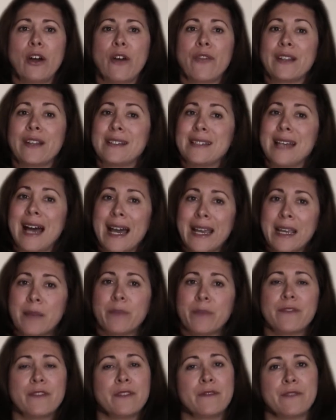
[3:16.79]
on the type
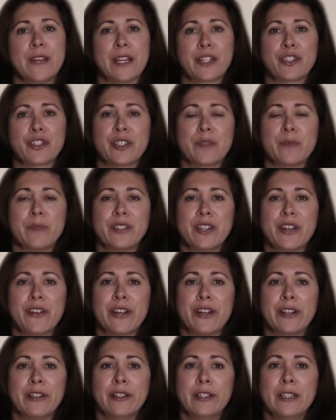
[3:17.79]
of infectious
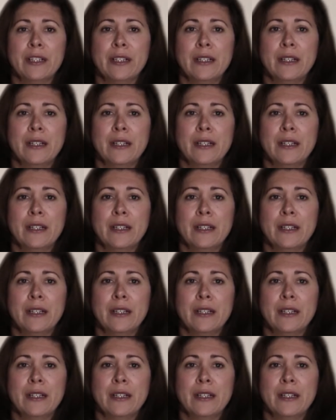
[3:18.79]
material